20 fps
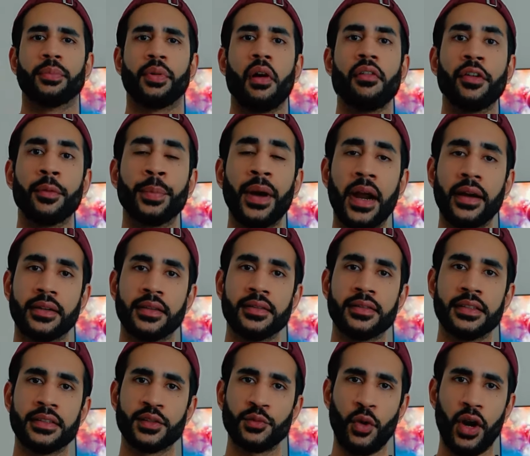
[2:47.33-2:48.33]
Private
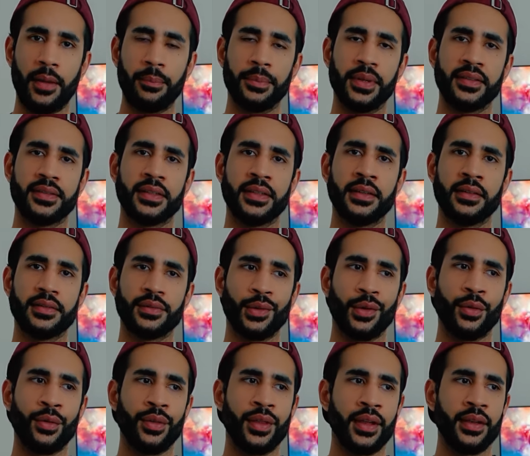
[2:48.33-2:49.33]
practice is quite busy,
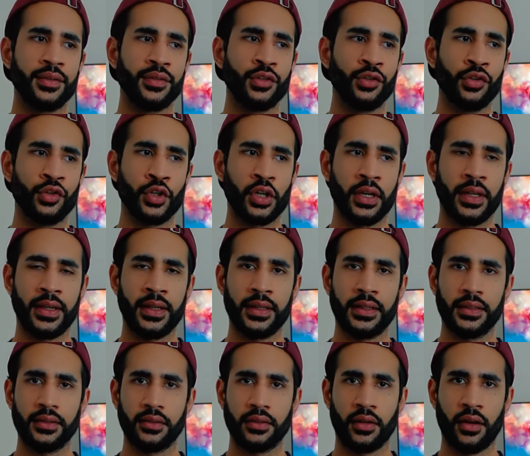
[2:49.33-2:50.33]
so there's
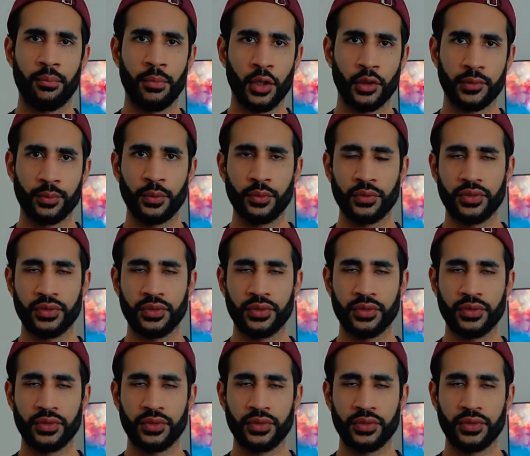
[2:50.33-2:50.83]
usually multiple